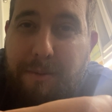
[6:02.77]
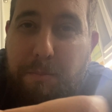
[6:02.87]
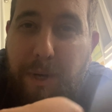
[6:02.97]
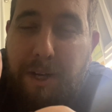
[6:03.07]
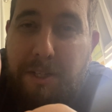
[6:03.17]

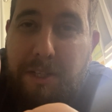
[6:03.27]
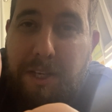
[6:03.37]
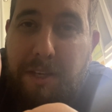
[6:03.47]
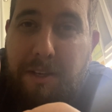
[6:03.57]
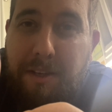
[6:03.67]

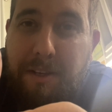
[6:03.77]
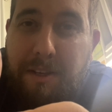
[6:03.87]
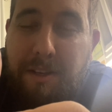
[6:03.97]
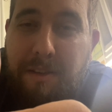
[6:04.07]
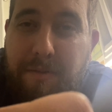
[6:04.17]
Bali,
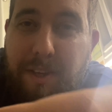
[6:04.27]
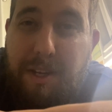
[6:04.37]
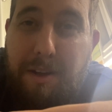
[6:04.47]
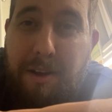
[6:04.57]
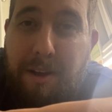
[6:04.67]

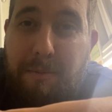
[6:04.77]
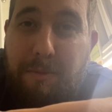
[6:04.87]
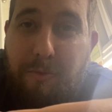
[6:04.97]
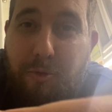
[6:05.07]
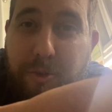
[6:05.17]

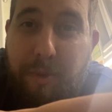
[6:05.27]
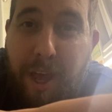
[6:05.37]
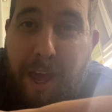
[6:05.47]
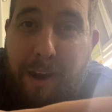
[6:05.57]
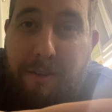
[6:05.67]
Vietnam, or
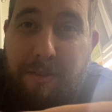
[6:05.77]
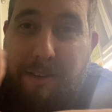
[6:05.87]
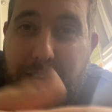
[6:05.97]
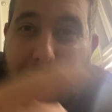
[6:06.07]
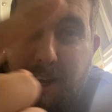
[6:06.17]
Japan
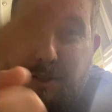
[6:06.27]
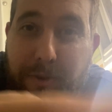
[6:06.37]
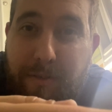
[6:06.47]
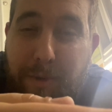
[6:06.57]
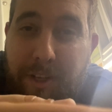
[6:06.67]
in the next
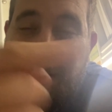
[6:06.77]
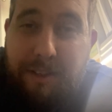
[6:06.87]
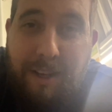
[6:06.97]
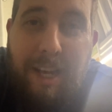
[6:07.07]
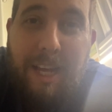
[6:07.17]
12 months,
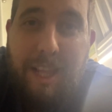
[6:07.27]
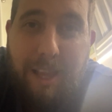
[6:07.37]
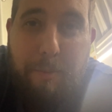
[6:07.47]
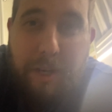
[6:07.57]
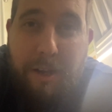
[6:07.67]

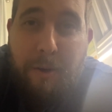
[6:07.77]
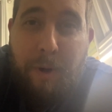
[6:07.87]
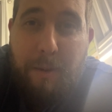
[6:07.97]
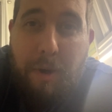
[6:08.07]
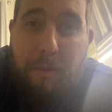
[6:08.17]
let me know.
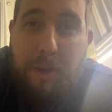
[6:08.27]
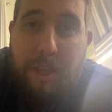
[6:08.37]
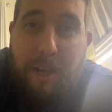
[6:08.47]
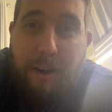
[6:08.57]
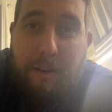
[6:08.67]
I might be
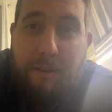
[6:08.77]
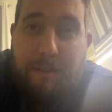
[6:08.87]
there.